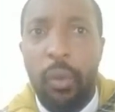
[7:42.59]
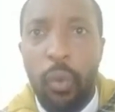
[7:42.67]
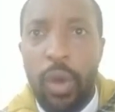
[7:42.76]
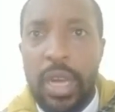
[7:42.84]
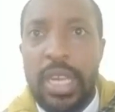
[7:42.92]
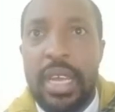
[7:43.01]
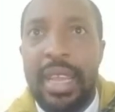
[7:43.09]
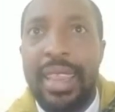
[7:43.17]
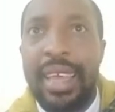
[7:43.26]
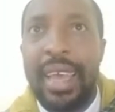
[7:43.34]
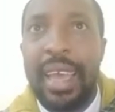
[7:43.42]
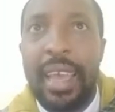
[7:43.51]
what
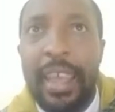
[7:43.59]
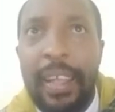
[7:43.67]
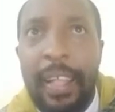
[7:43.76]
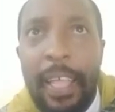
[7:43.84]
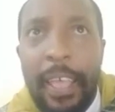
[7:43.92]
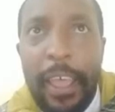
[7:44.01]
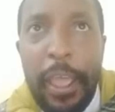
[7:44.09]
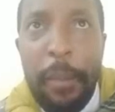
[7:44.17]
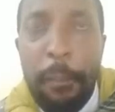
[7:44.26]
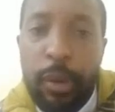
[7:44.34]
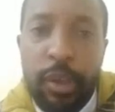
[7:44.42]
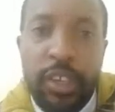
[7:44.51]
the
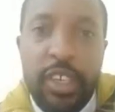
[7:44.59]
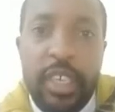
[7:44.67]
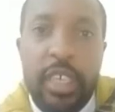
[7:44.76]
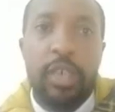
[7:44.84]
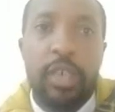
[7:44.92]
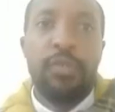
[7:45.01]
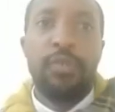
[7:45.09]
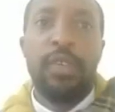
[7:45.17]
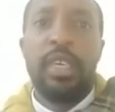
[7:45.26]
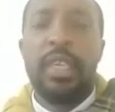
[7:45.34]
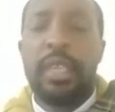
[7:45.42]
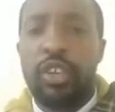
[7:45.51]
import of the
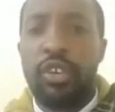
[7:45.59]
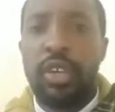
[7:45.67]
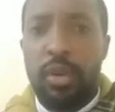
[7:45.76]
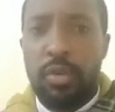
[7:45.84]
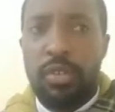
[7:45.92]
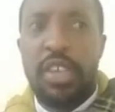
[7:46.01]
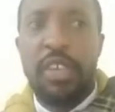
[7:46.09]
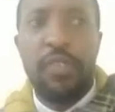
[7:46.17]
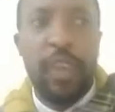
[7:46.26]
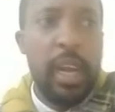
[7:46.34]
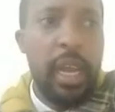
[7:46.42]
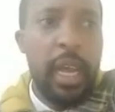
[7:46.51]
decision that was given